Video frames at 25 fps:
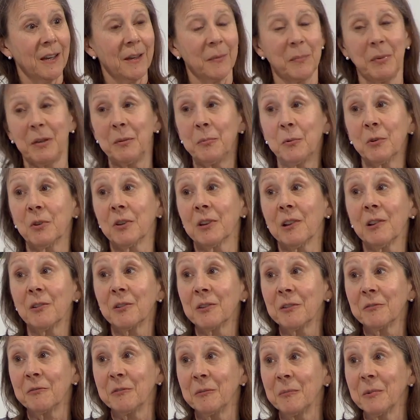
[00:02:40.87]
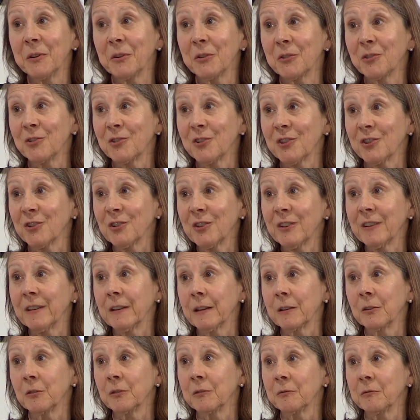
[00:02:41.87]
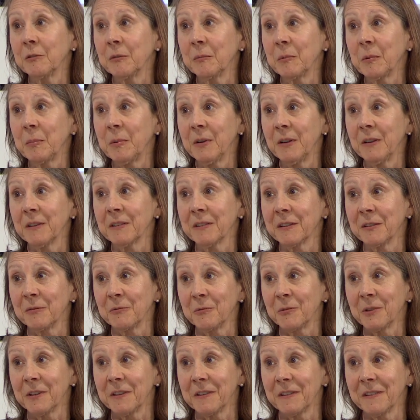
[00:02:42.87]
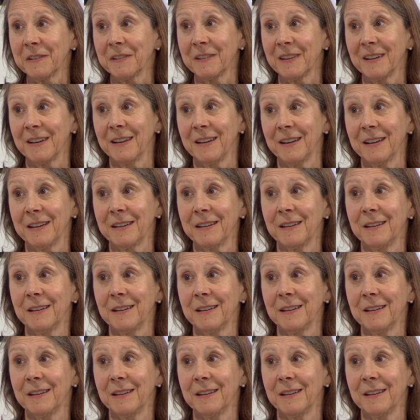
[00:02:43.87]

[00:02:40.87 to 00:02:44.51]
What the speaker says: people could learn from those just as they learn from the positive ones. And